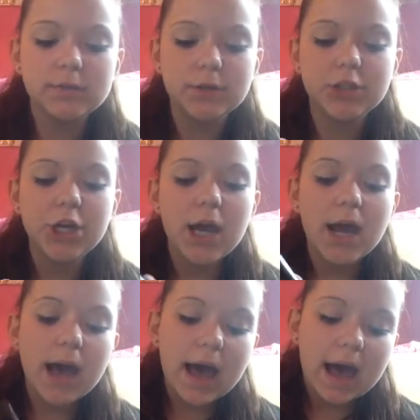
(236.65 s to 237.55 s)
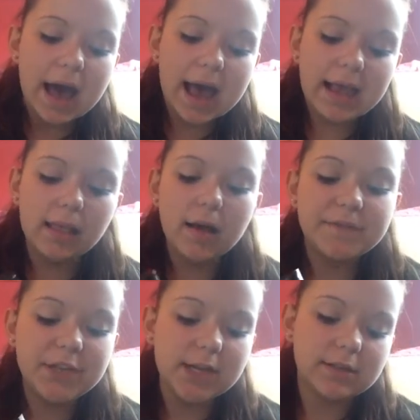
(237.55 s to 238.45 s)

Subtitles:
Which I loved it.